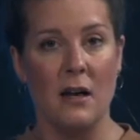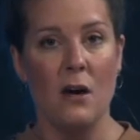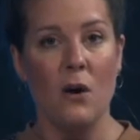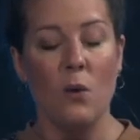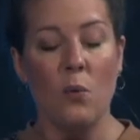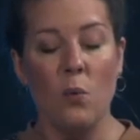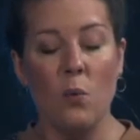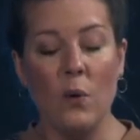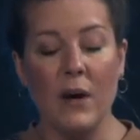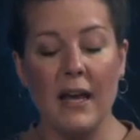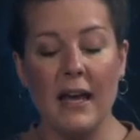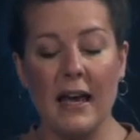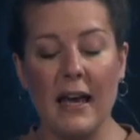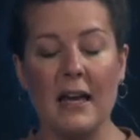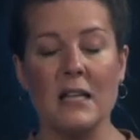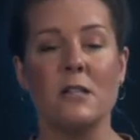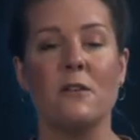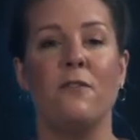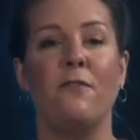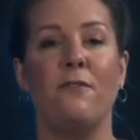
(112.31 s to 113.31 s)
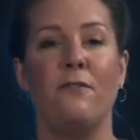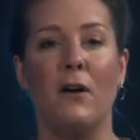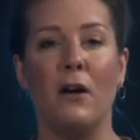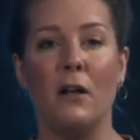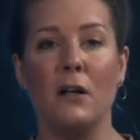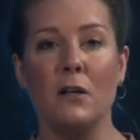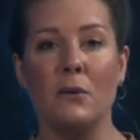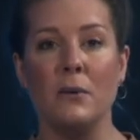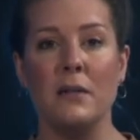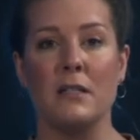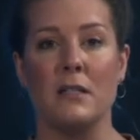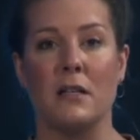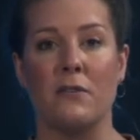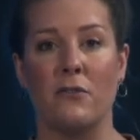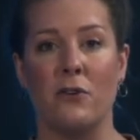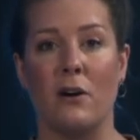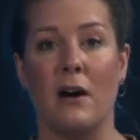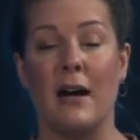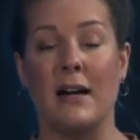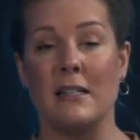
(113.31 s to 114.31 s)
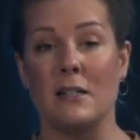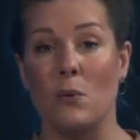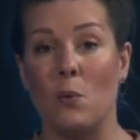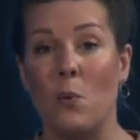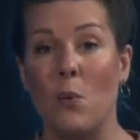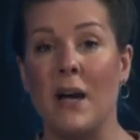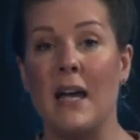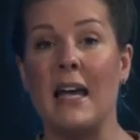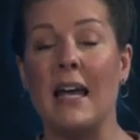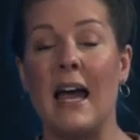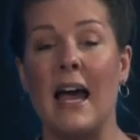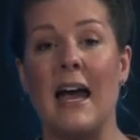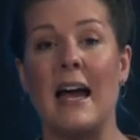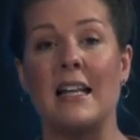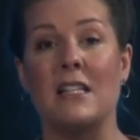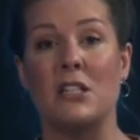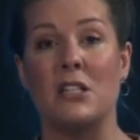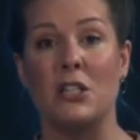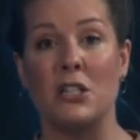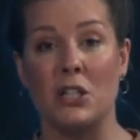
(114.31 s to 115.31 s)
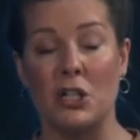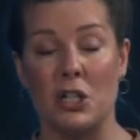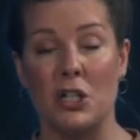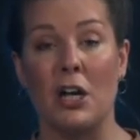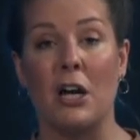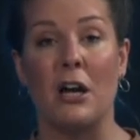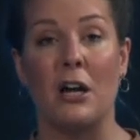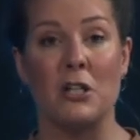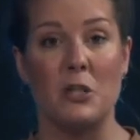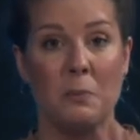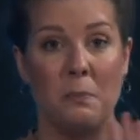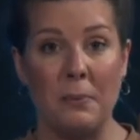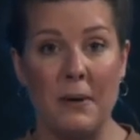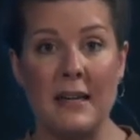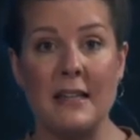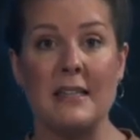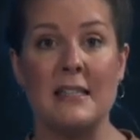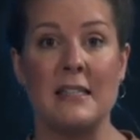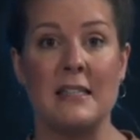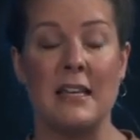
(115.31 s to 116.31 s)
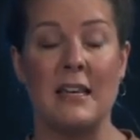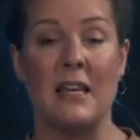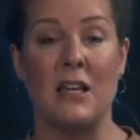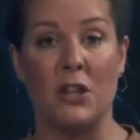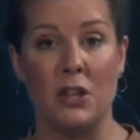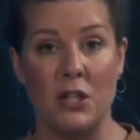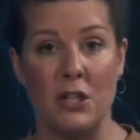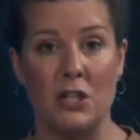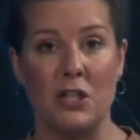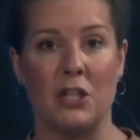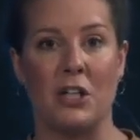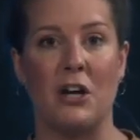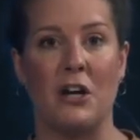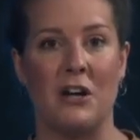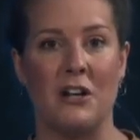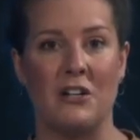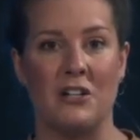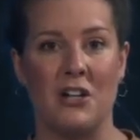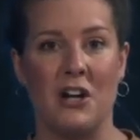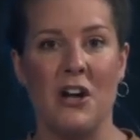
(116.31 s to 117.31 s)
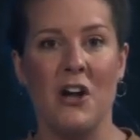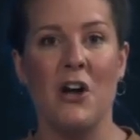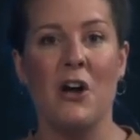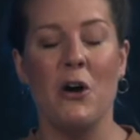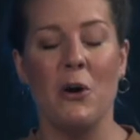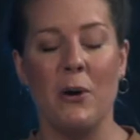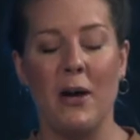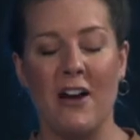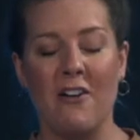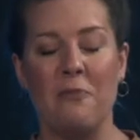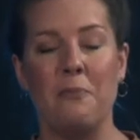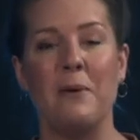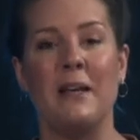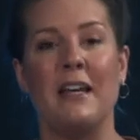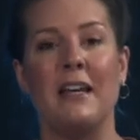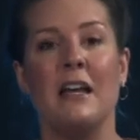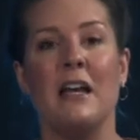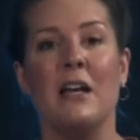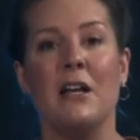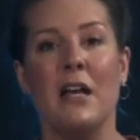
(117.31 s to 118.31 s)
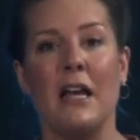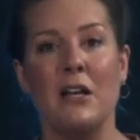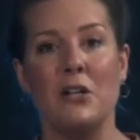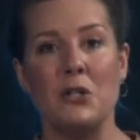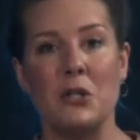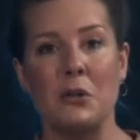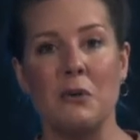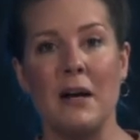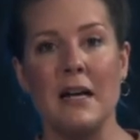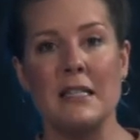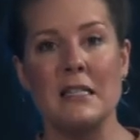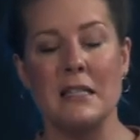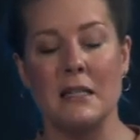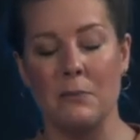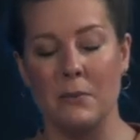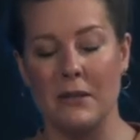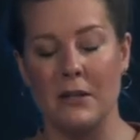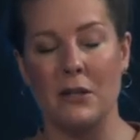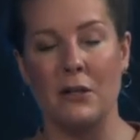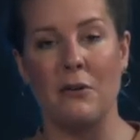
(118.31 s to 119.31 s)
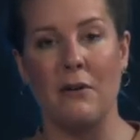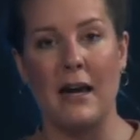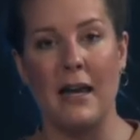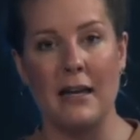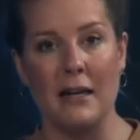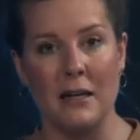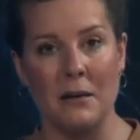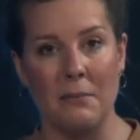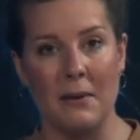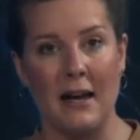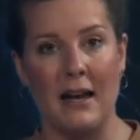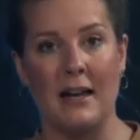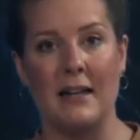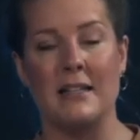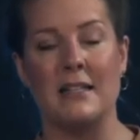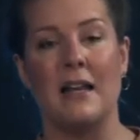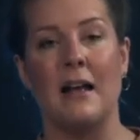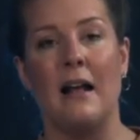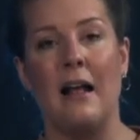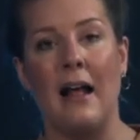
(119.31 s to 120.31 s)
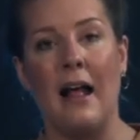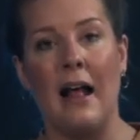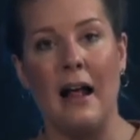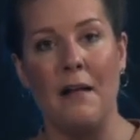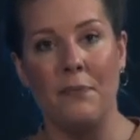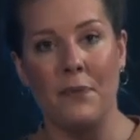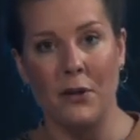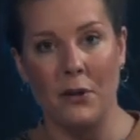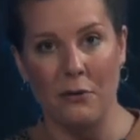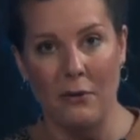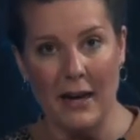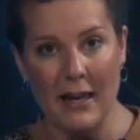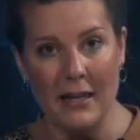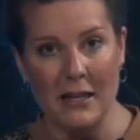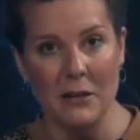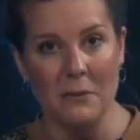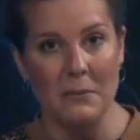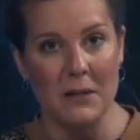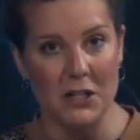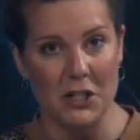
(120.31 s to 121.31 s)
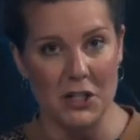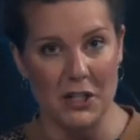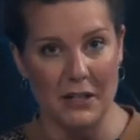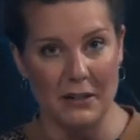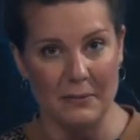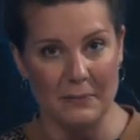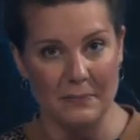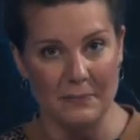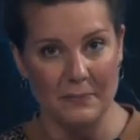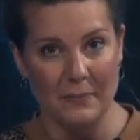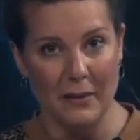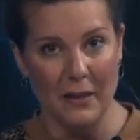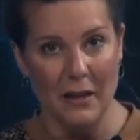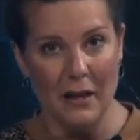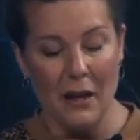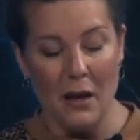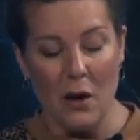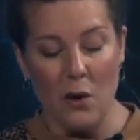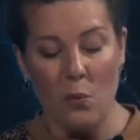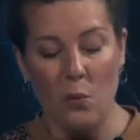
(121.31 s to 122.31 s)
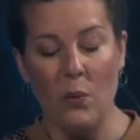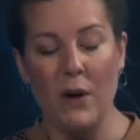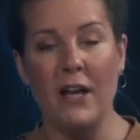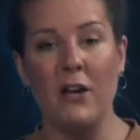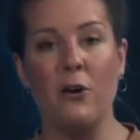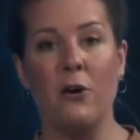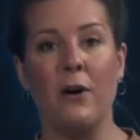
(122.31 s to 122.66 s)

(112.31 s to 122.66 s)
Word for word: we as followers of Christ, we as the church, big C, the church, who have been entrusted with the Great Command and the Great Commission, we who